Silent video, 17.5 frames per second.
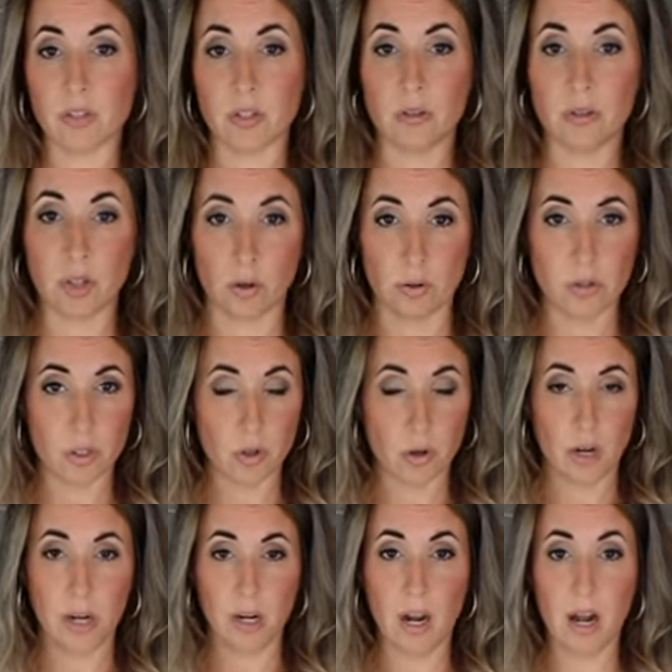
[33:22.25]
So don't
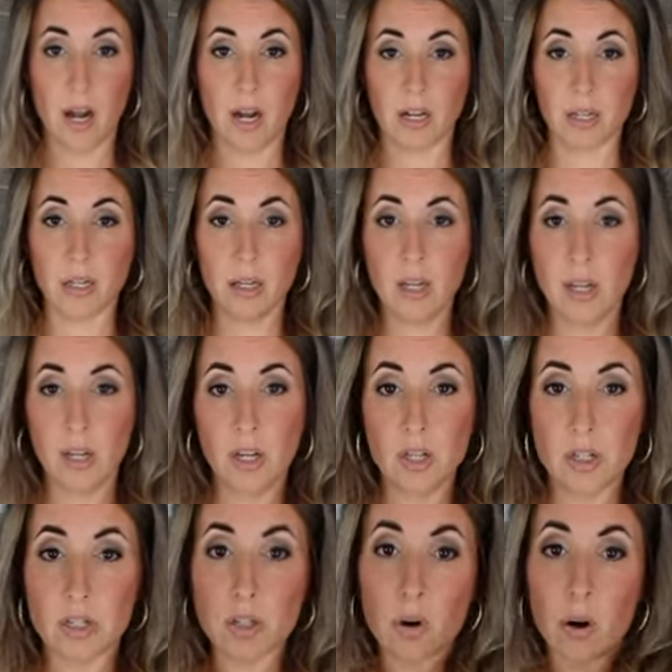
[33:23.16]
store it hung
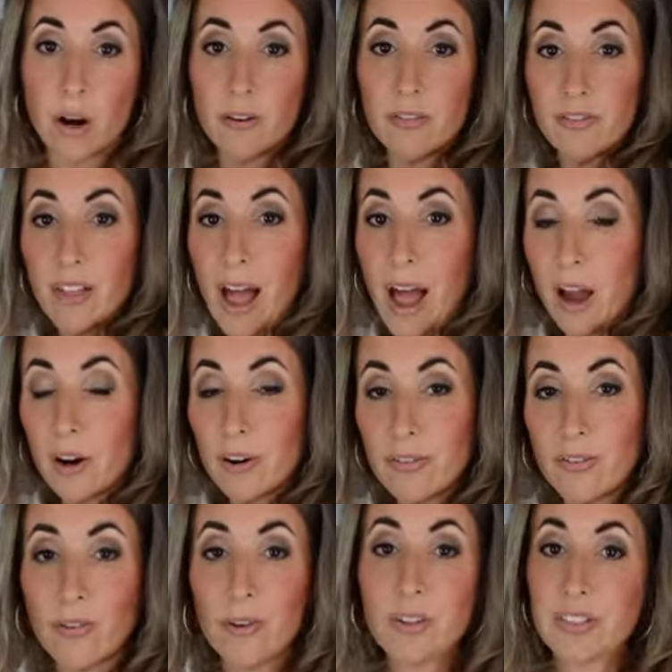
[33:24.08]
store it flat or
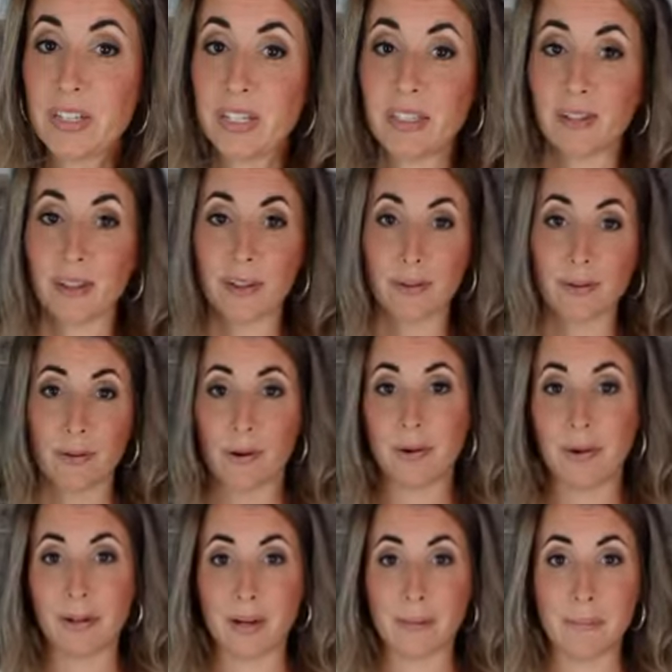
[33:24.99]
folded or throw
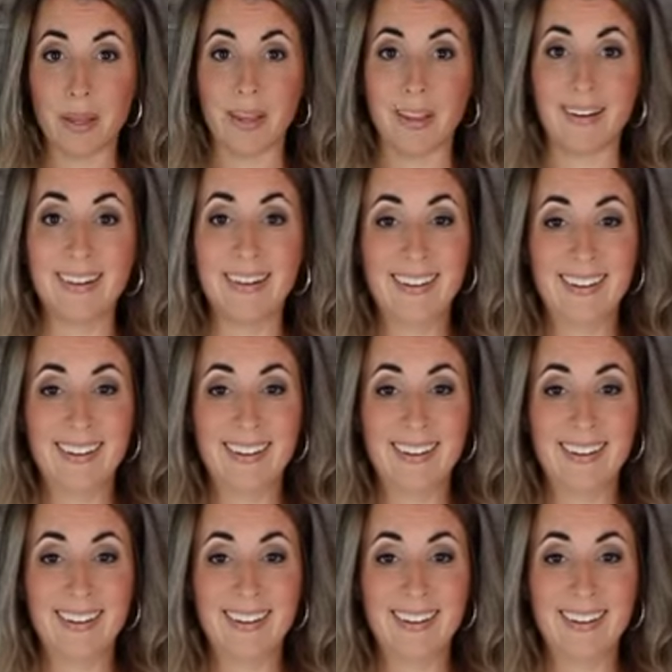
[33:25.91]
it in a bin